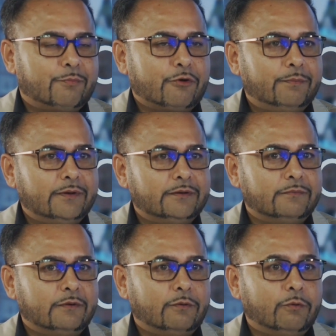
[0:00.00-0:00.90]

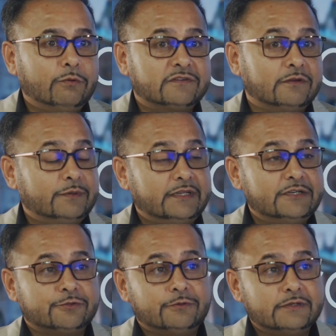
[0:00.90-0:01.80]
problem also with
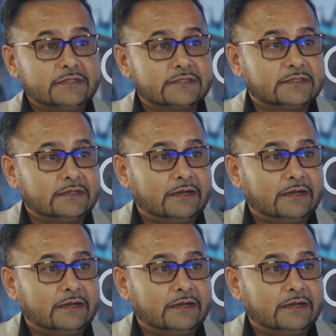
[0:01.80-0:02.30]
insurance.